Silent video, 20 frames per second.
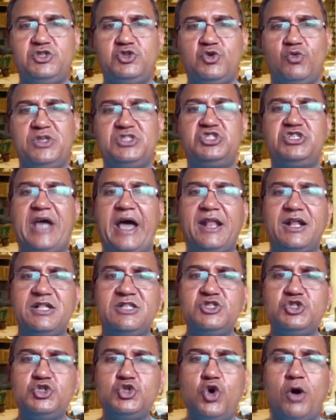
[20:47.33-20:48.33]
So which
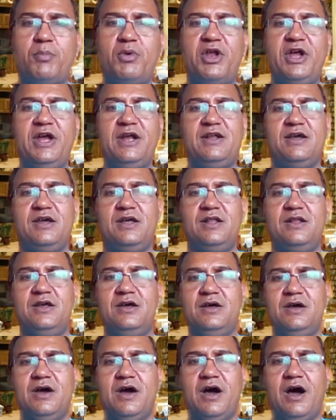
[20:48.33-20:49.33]
channels to operate in,
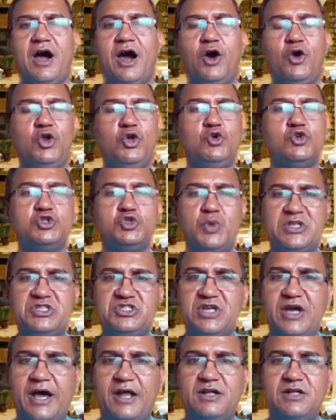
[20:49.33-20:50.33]
how do you switch
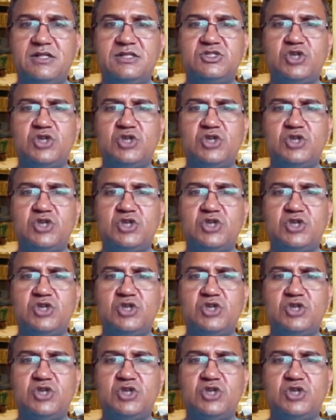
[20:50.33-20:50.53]
channels?